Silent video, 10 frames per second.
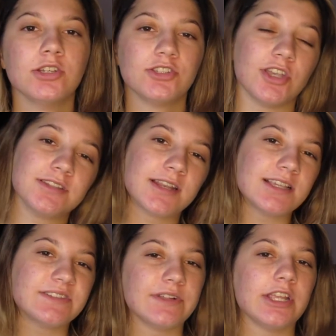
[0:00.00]
So in
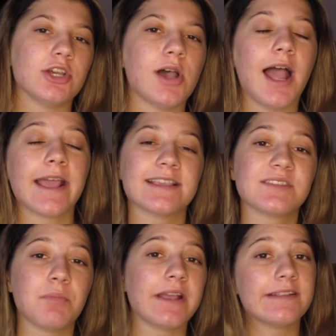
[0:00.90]
today's video, I
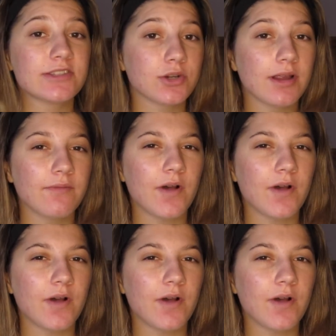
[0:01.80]
asked my Instagram